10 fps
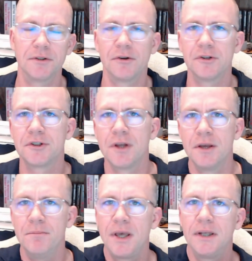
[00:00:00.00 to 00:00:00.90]
So there's
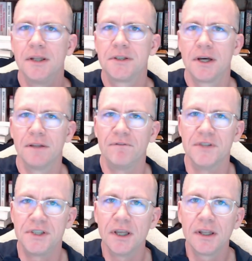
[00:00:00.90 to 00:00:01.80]
maintenance on the
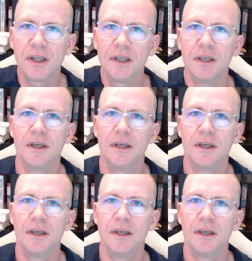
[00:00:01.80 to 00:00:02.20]
facility,